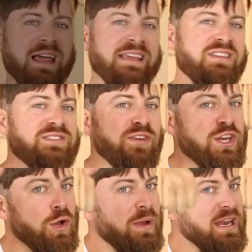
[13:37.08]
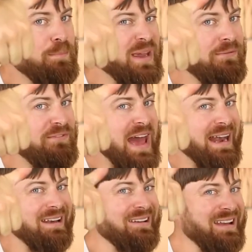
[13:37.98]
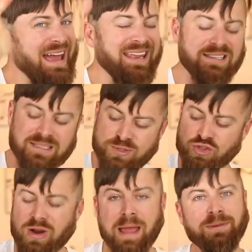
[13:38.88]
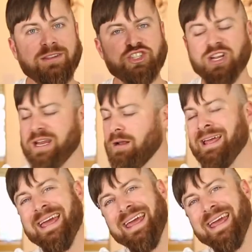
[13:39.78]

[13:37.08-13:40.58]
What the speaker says: like this video, hit a big fat like, subscribe to the channel,